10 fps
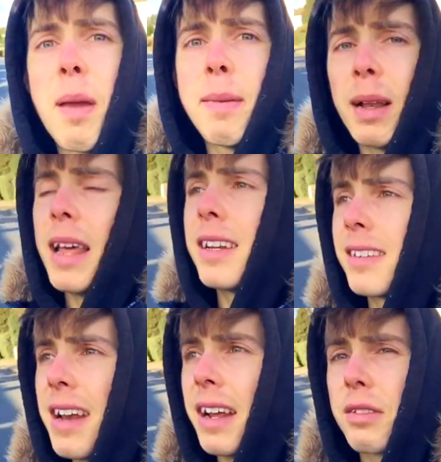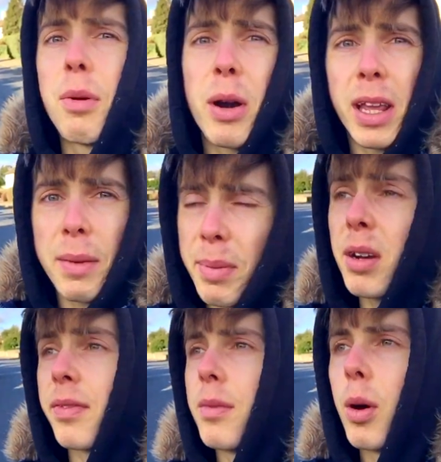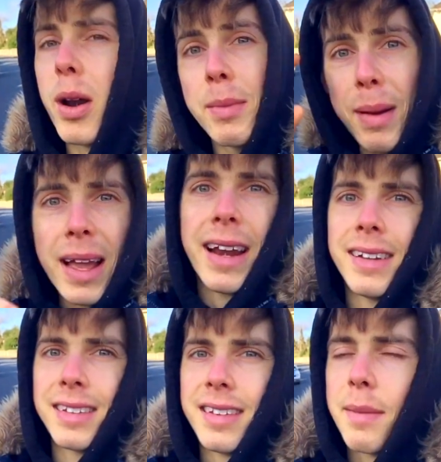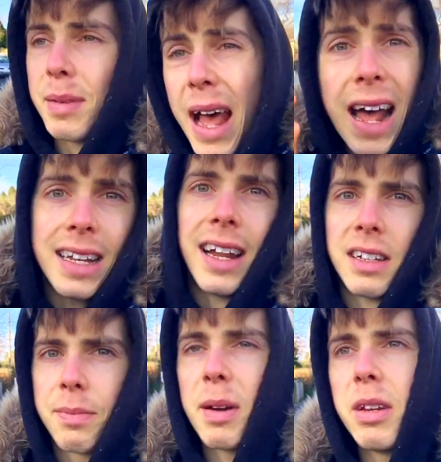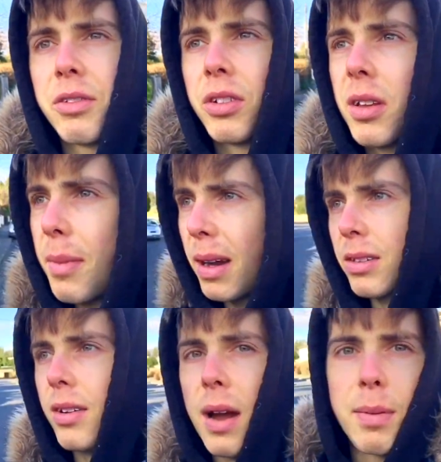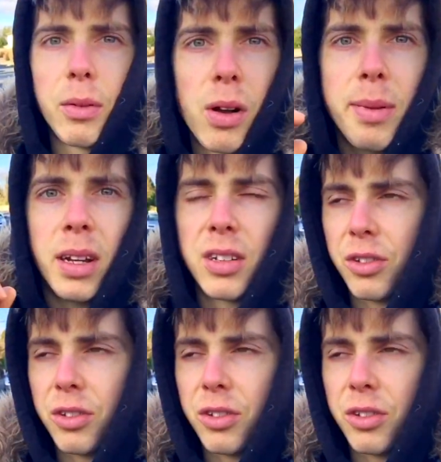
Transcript: people, it is the next morning, a beautiful morning, banging out the steps, and as per usual, the macro capper will be on the